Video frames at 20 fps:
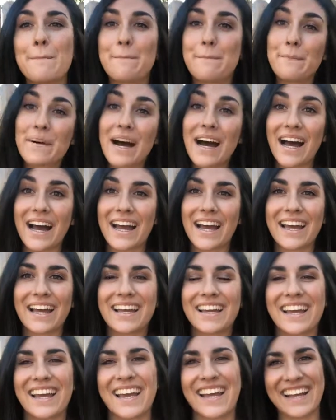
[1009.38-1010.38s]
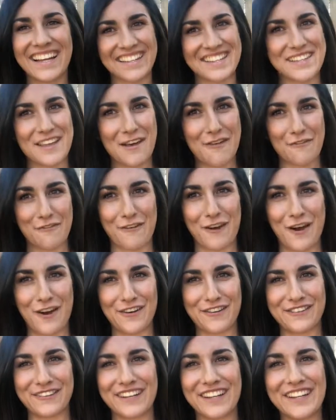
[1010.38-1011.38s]
But it's a
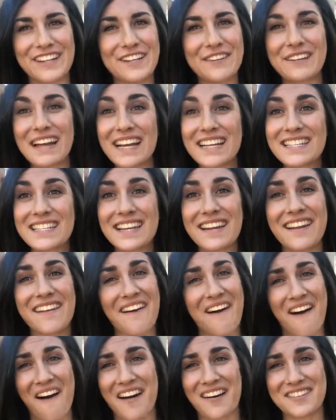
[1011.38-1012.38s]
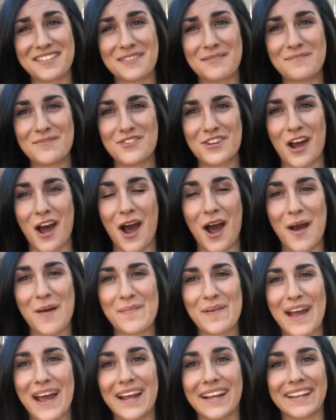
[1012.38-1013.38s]
phone. You guys did an awesome
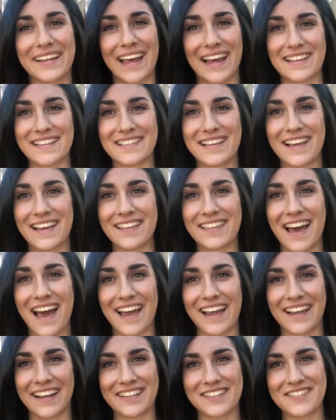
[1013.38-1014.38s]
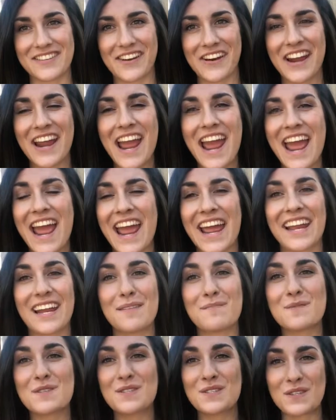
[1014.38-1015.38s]
job at guessing that answer, and
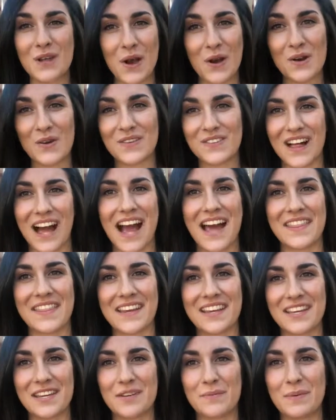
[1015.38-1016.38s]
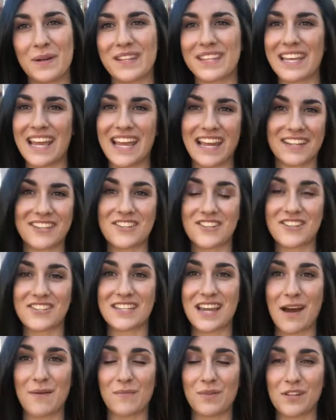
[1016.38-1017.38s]
I'm so glad that you put the answers
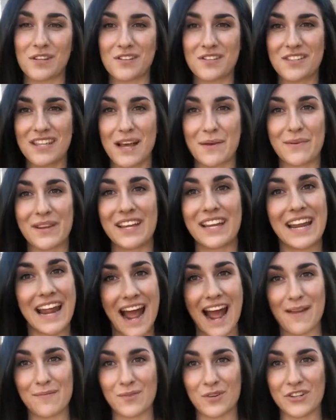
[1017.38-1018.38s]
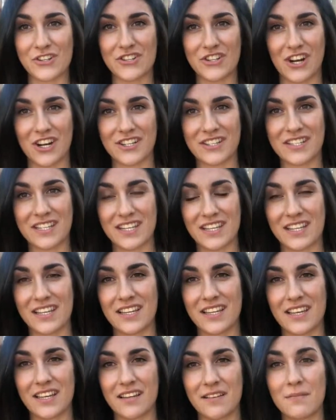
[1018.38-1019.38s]
down below so that we could add more
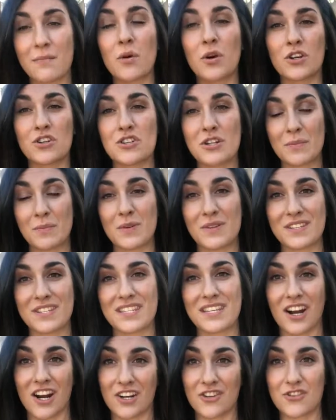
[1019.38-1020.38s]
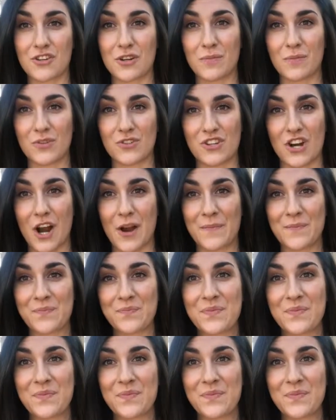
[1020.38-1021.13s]
tribbles to our tribble jar.